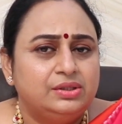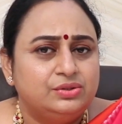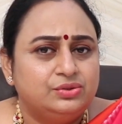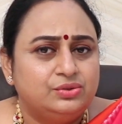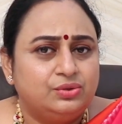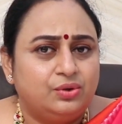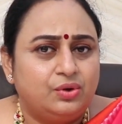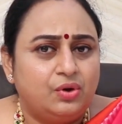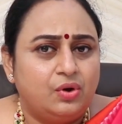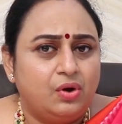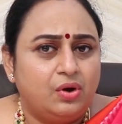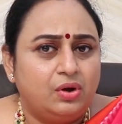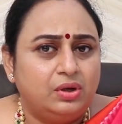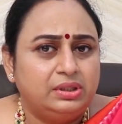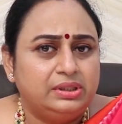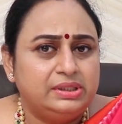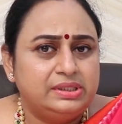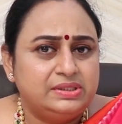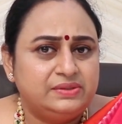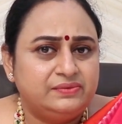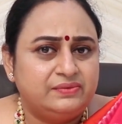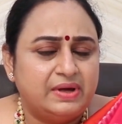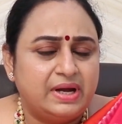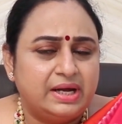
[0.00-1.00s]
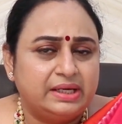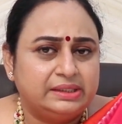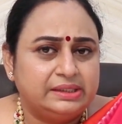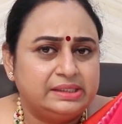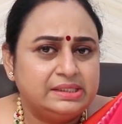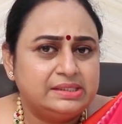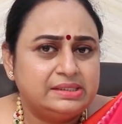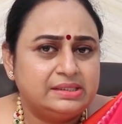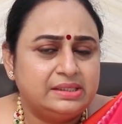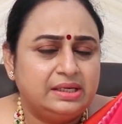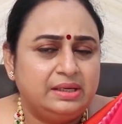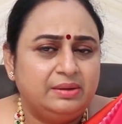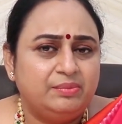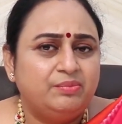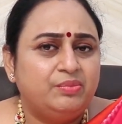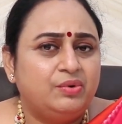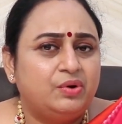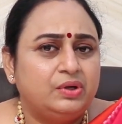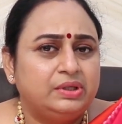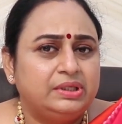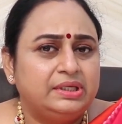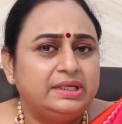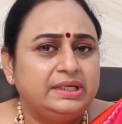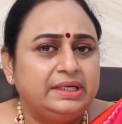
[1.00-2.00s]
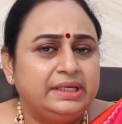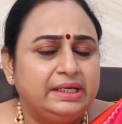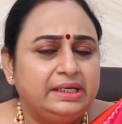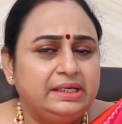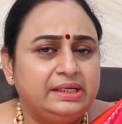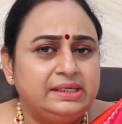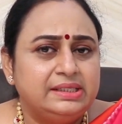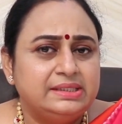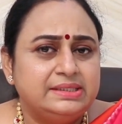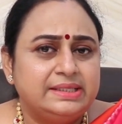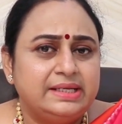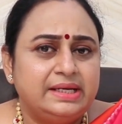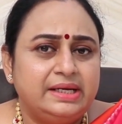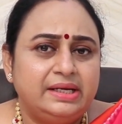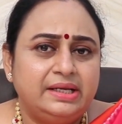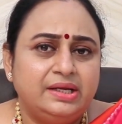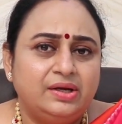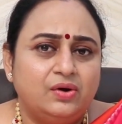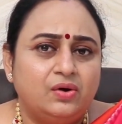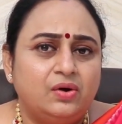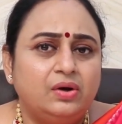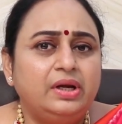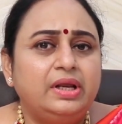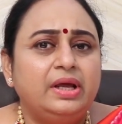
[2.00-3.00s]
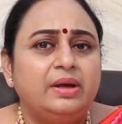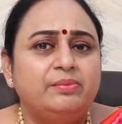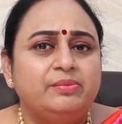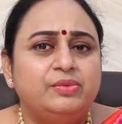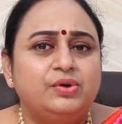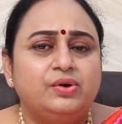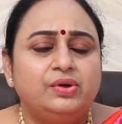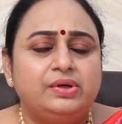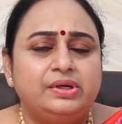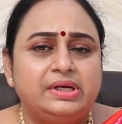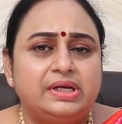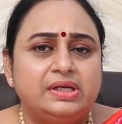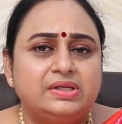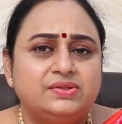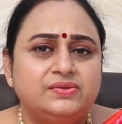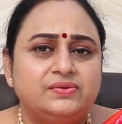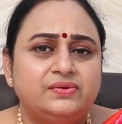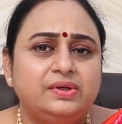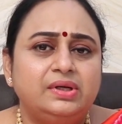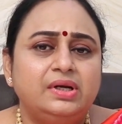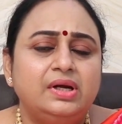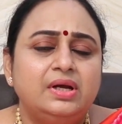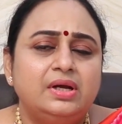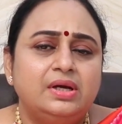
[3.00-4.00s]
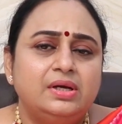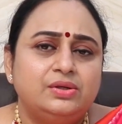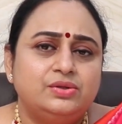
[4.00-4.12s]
So all these factors are important in deciding on embryo transfer.